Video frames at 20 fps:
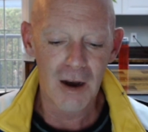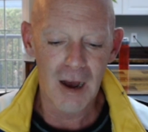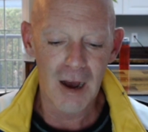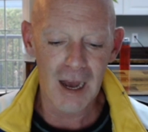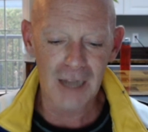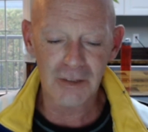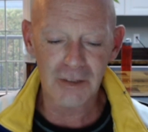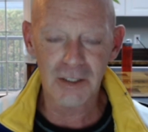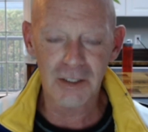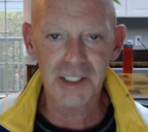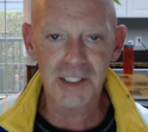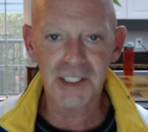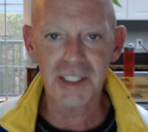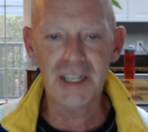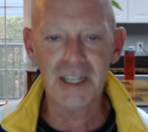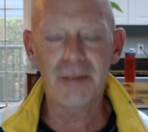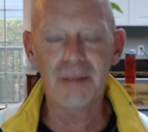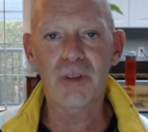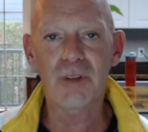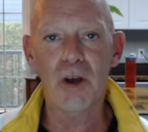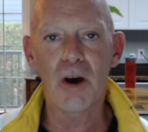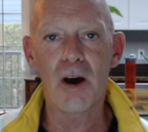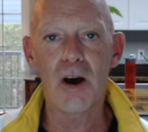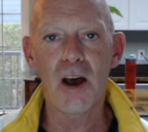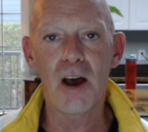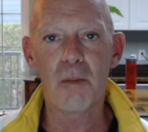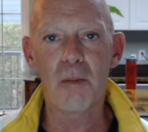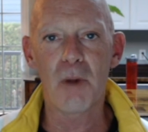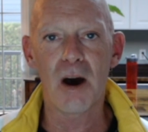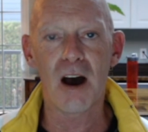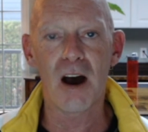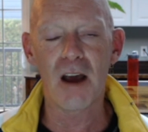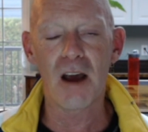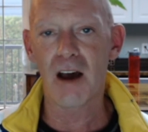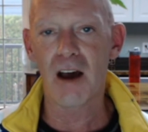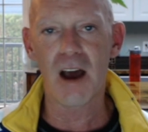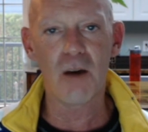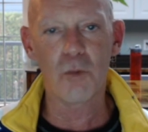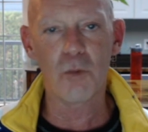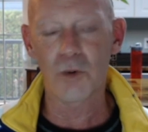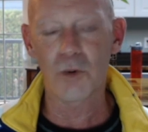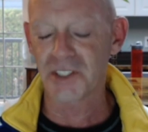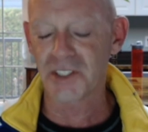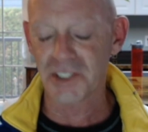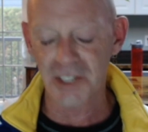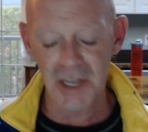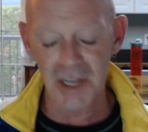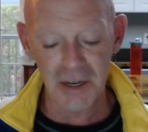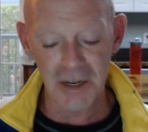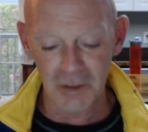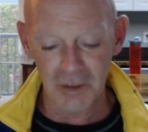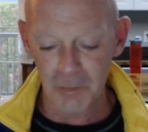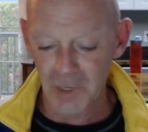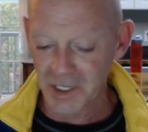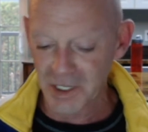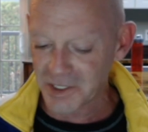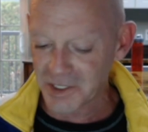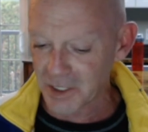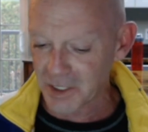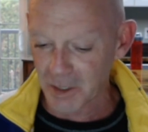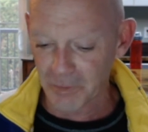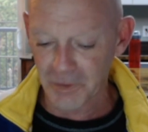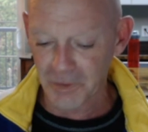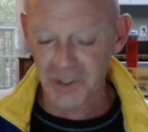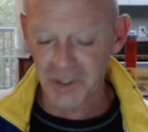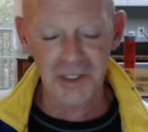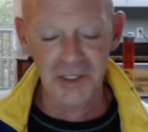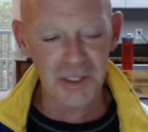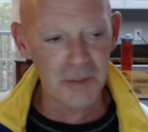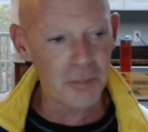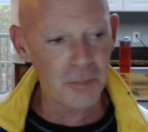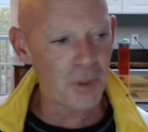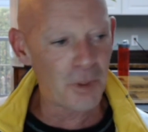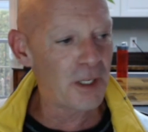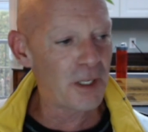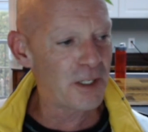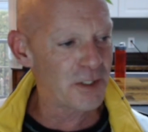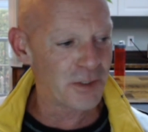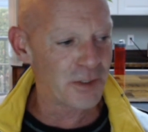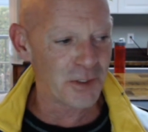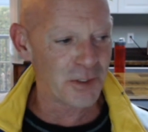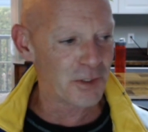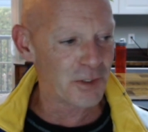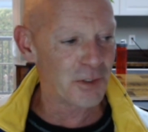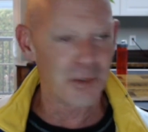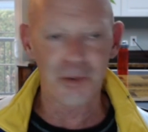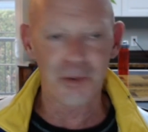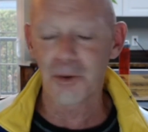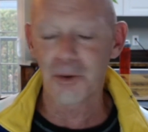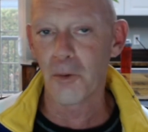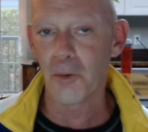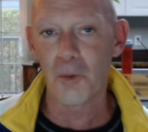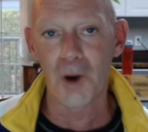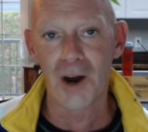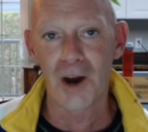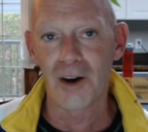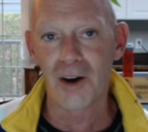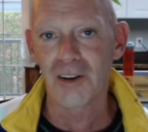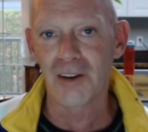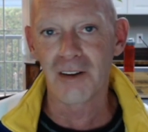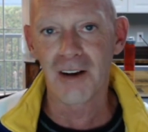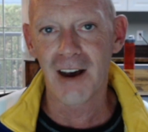At the same time, I was saying to myself, this simply isn't going to go well.